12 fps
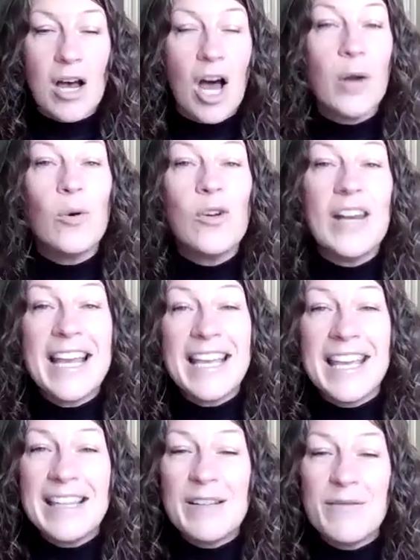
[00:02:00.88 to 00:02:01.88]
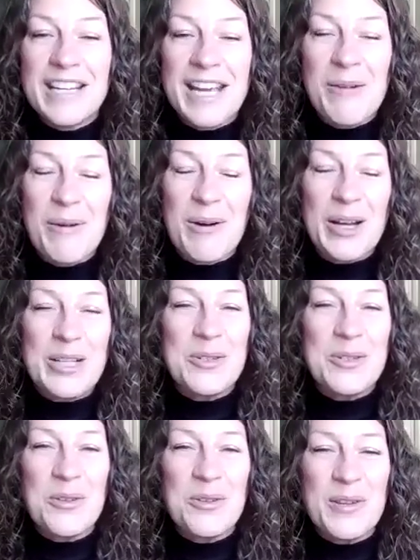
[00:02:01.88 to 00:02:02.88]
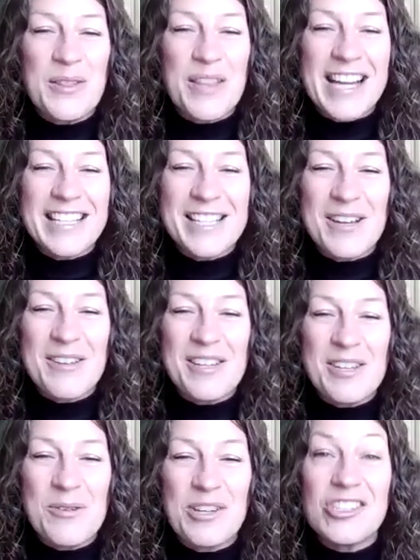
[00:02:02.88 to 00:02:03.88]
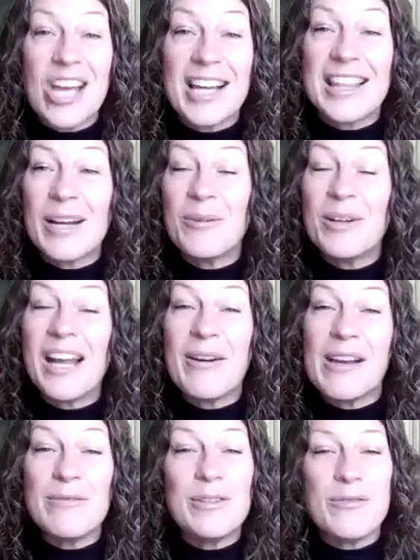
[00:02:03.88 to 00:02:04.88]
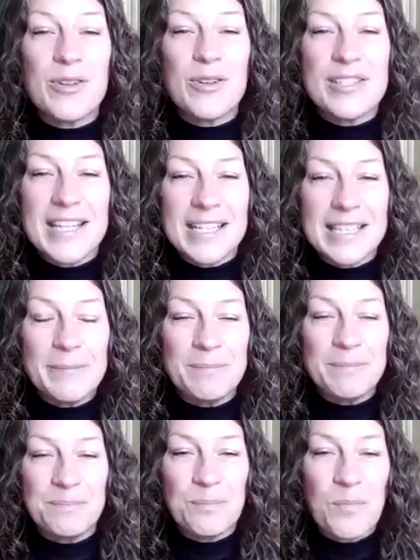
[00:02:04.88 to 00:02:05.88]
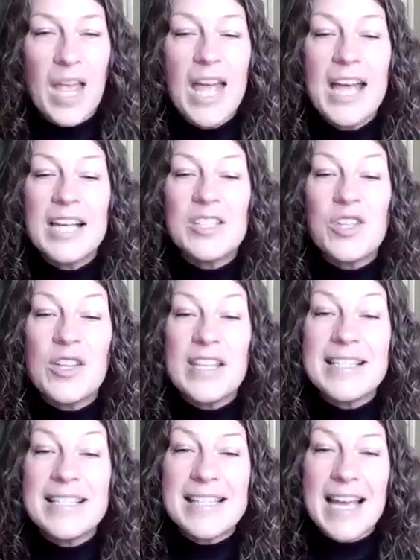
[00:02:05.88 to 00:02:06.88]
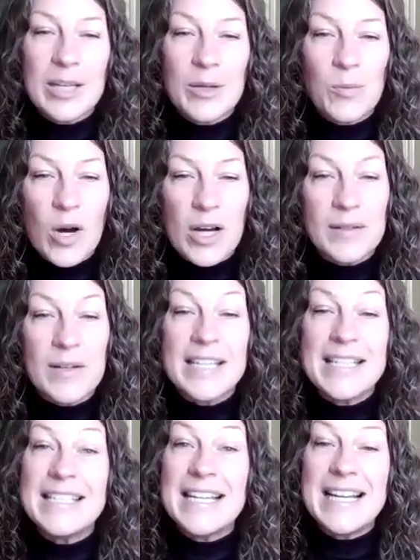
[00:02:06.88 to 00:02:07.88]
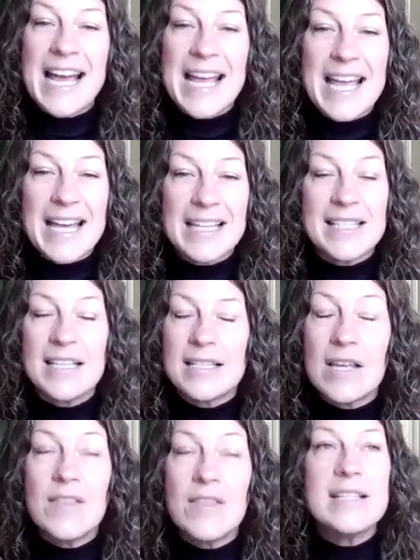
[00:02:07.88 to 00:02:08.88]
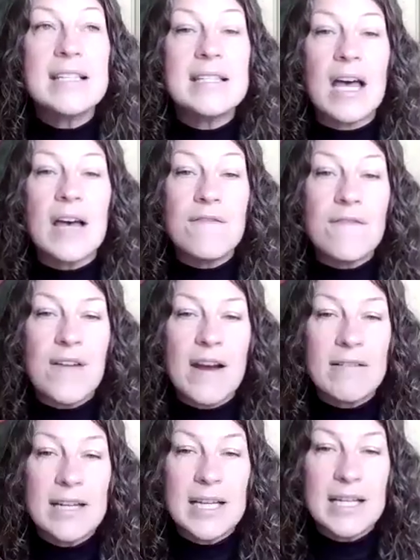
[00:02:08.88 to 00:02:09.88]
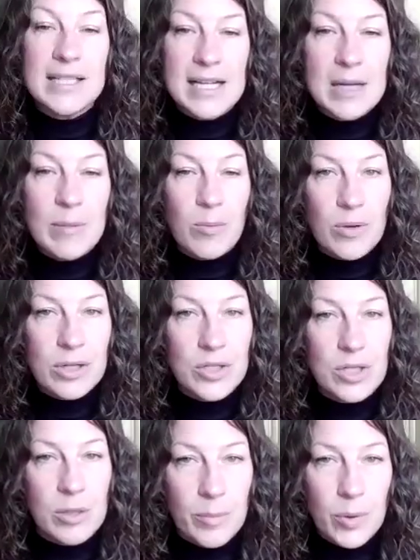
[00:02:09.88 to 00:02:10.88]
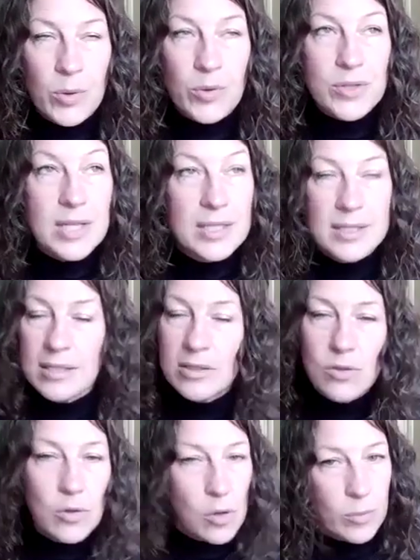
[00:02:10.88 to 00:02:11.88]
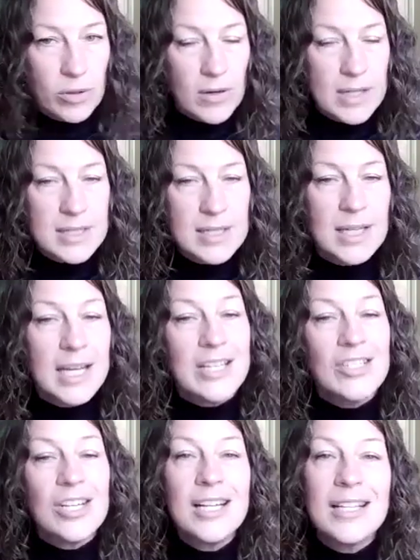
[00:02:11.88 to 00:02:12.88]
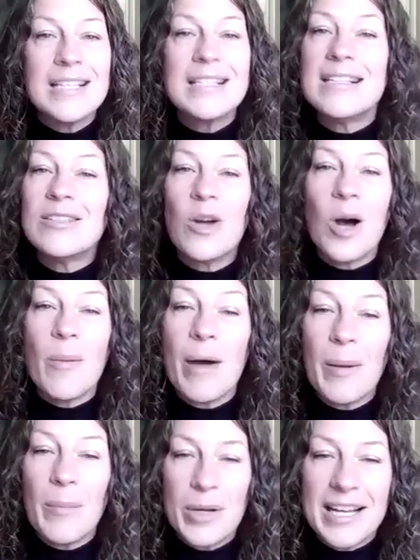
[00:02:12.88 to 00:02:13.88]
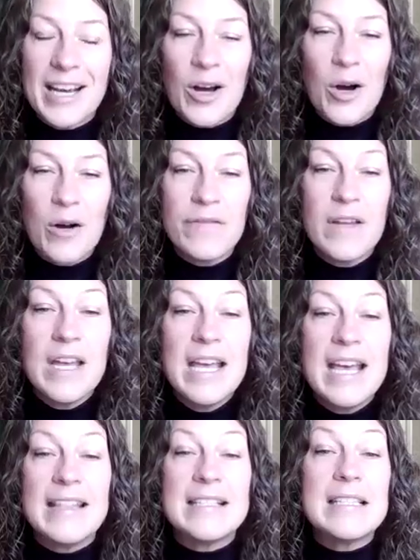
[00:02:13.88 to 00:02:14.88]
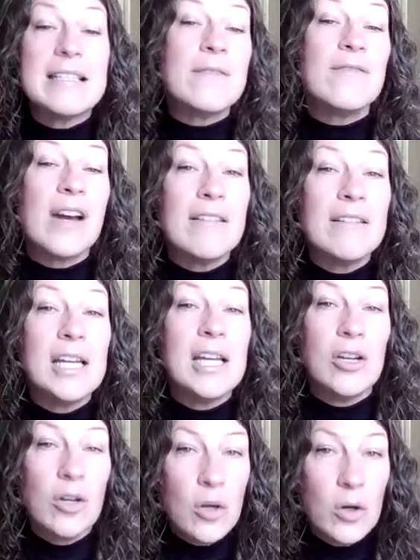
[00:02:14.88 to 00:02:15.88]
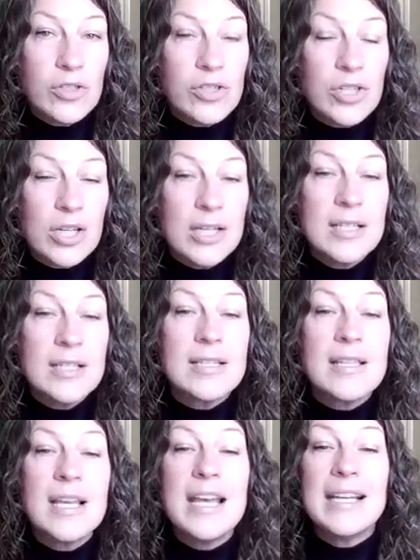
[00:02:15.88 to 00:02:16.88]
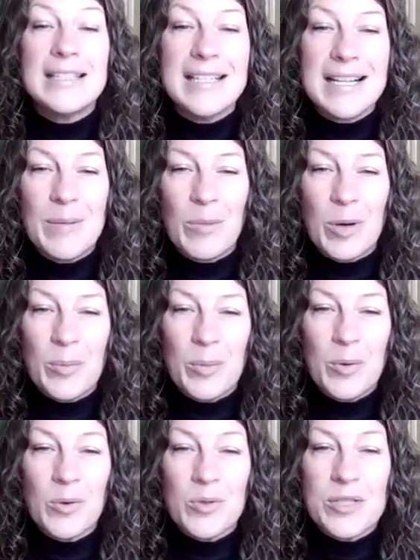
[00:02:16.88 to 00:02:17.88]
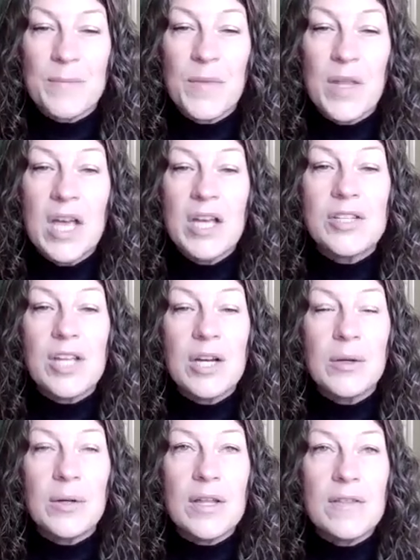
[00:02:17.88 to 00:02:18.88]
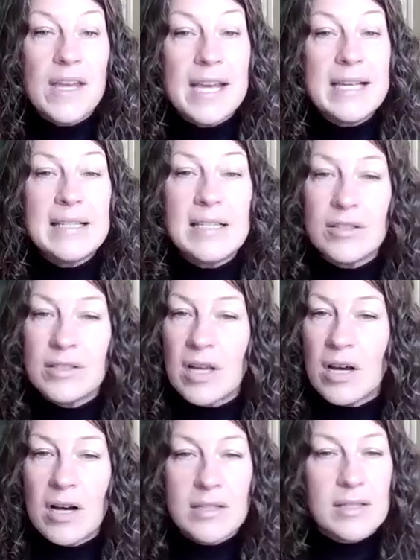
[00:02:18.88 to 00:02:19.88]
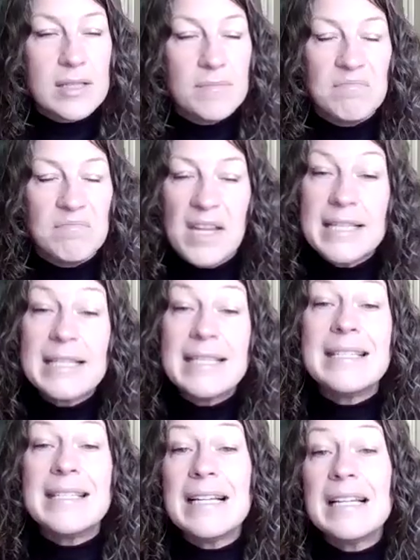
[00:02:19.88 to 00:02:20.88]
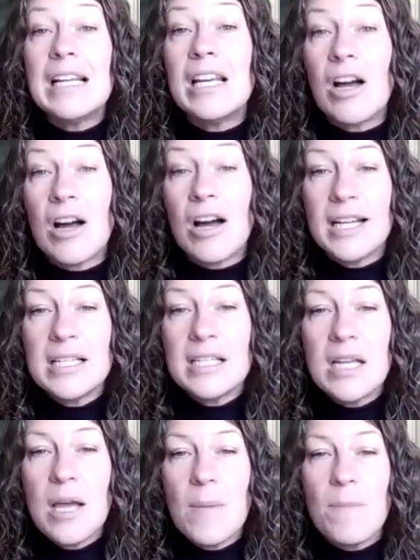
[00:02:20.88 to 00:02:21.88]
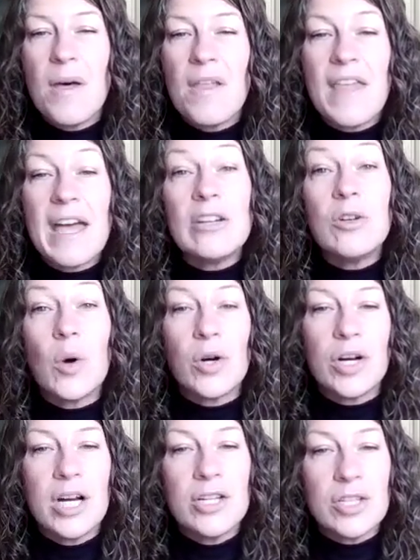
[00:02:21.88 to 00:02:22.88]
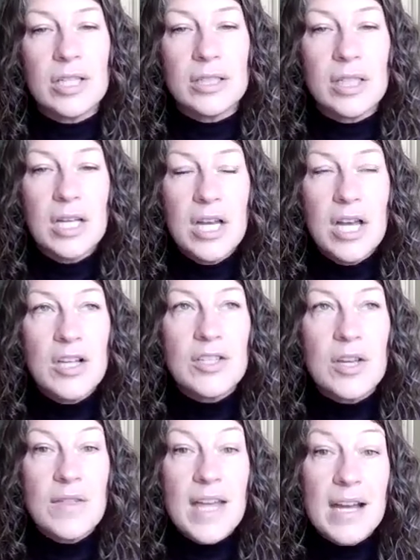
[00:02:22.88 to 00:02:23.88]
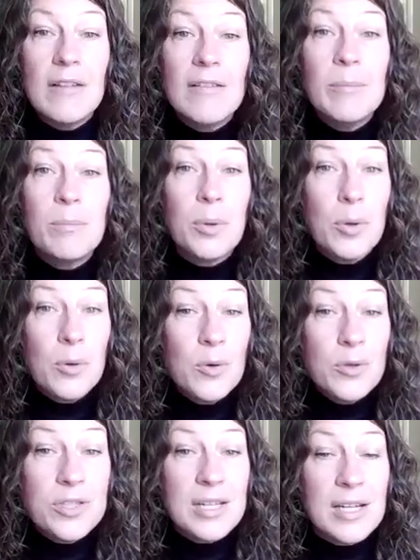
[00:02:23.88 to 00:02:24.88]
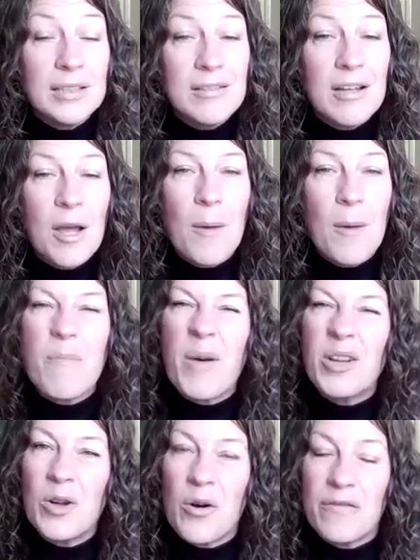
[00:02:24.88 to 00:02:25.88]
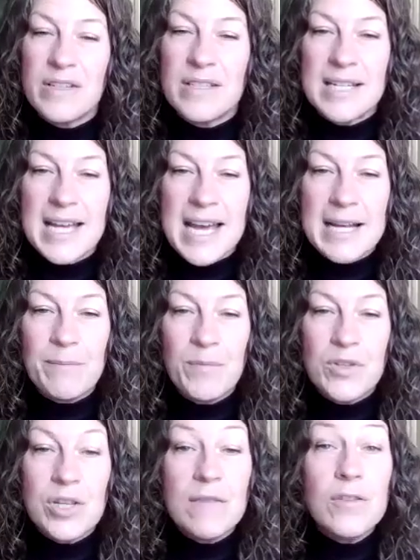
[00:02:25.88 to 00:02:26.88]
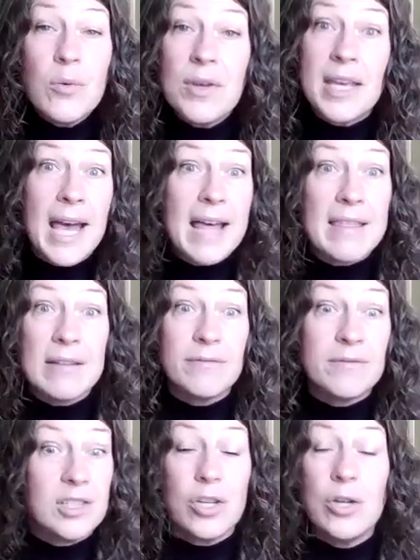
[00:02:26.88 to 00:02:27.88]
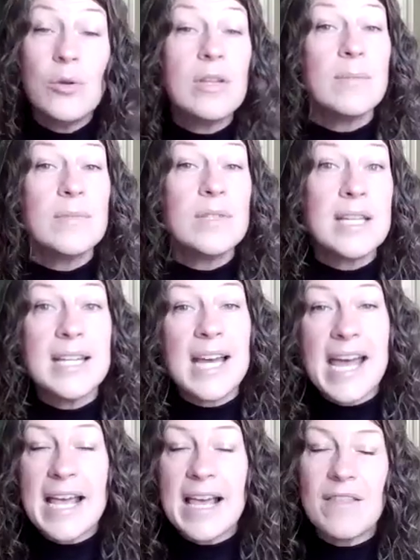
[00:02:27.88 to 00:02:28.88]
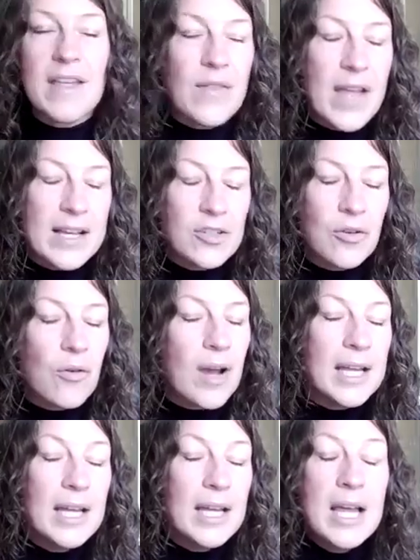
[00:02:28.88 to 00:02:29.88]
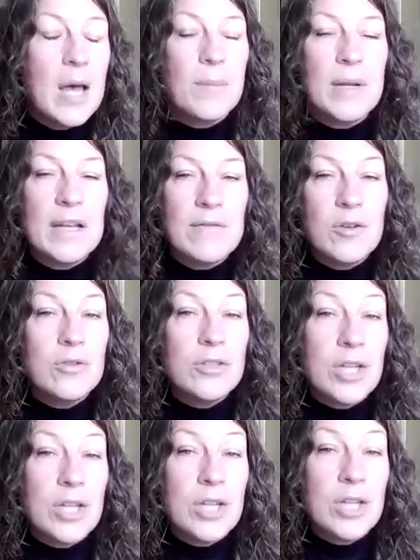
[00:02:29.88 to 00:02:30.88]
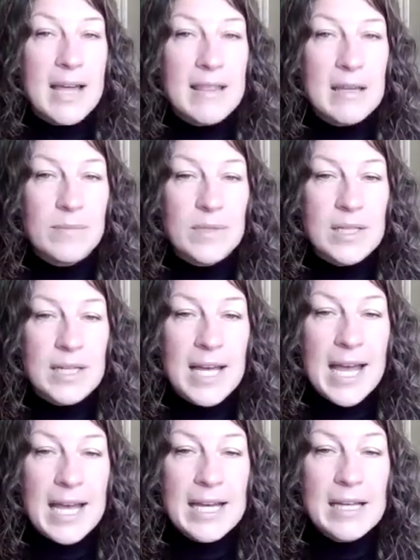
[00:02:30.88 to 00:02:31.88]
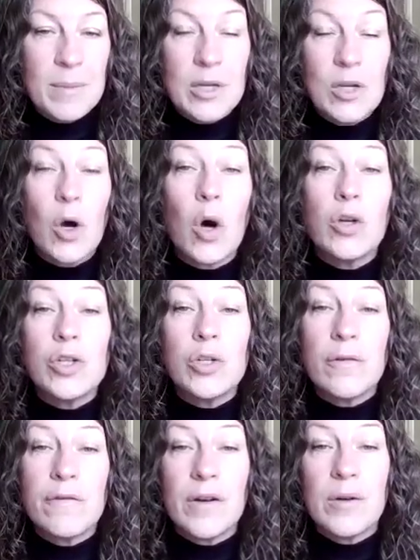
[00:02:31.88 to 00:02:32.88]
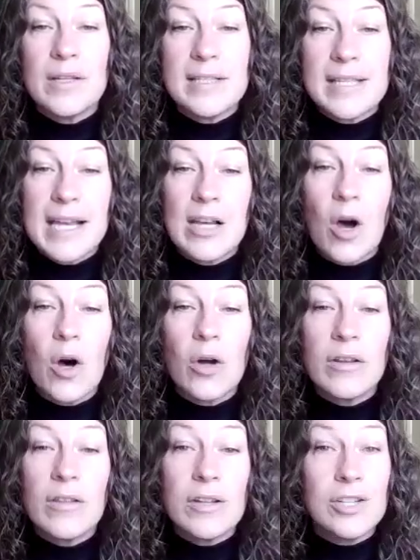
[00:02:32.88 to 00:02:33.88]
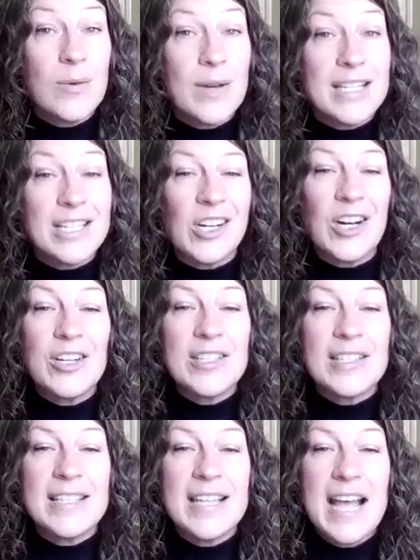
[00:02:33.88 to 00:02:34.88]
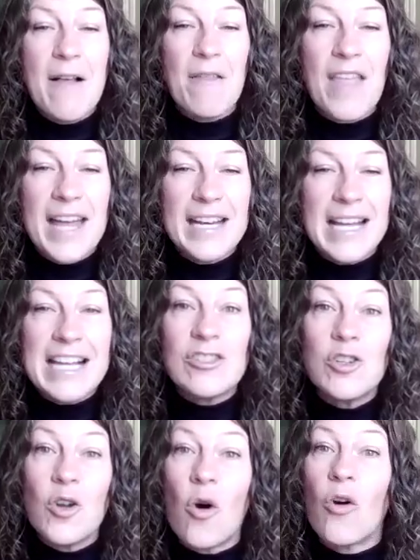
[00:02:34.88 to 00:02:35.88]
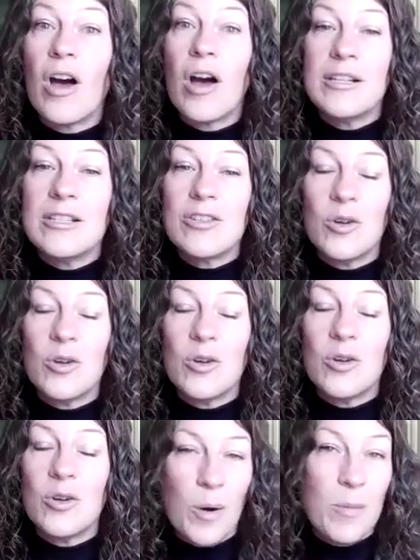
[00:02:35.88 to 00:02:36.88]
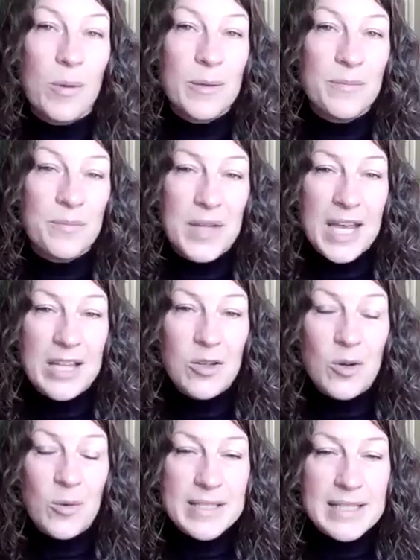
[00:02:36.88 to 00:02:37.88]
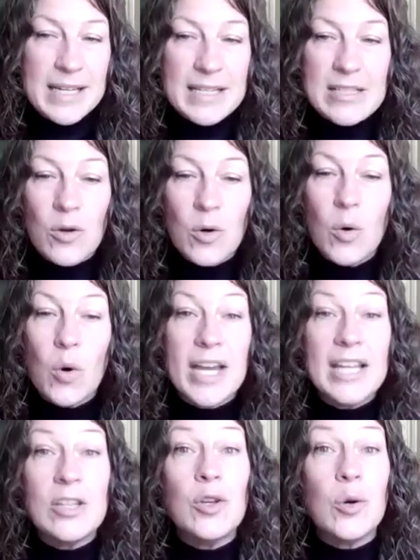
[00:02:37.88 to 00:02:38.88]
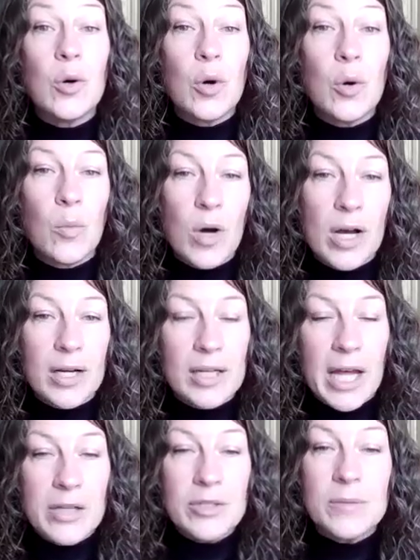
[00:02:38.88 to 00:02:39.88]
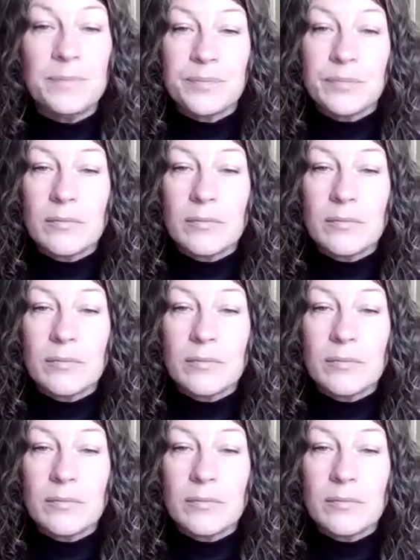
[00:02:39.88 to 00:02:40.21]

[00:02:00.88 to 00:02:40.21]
I will link in the video where I talk through that so that you can check that one out if you've not seen it. So the second one, delay it. So this is a very deliberate pause. This is not procrastination. This is not about putting it off. This is a very conscious, deliberate pause. So these tasks, they're still aligned, but they're not urgent. So they are important, but not for today. So if you get to them today, then that's great. But if you don't get them today because you're focusing on the do it tasks, then it's not going to cause a problem in your business or in your workload.